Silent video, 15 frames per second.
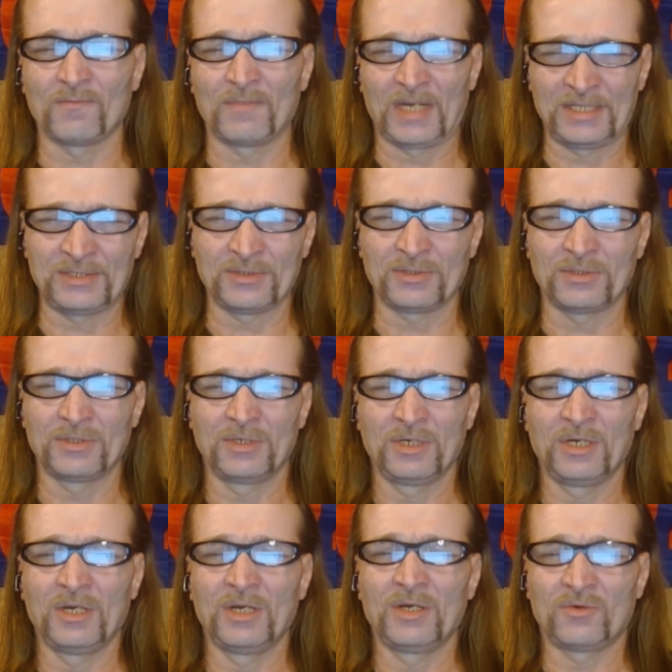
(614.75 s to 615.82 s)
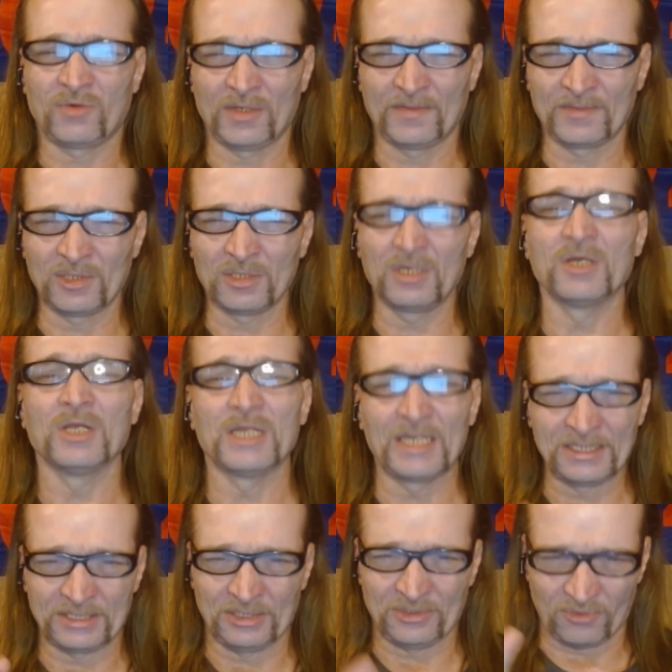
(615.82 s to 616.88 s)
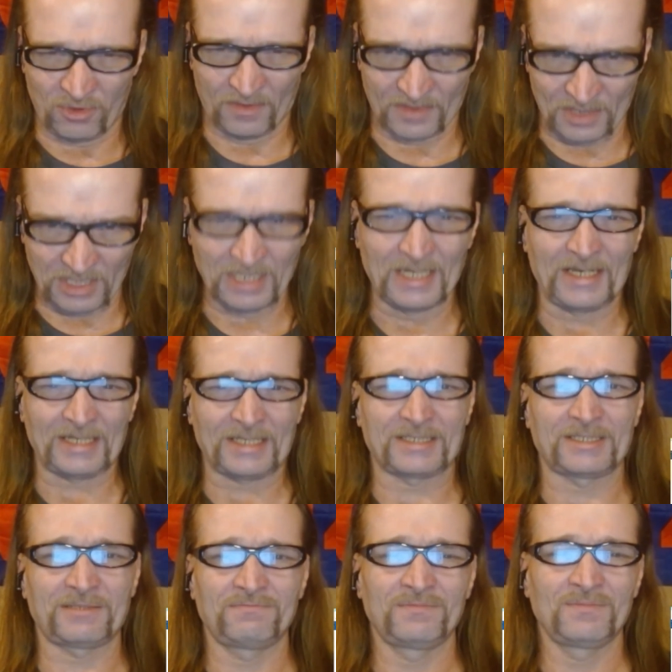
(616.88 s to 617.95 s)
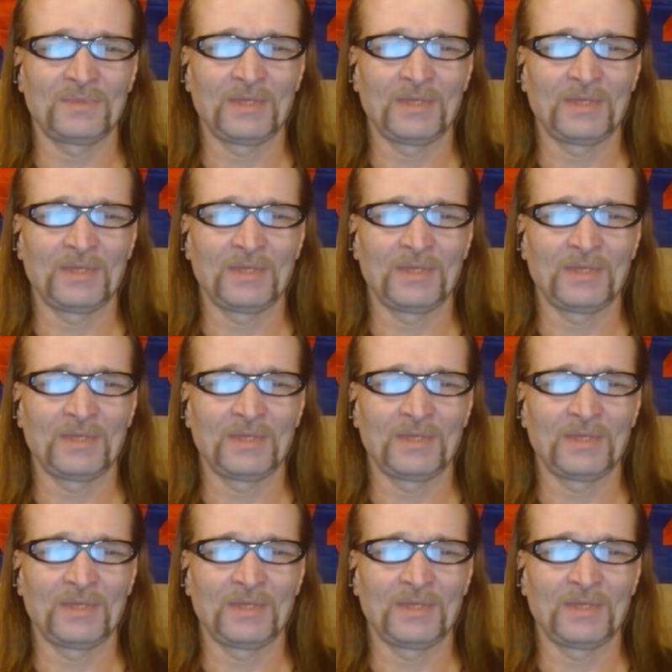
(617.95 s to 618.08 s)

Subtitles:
major alleged criminal acts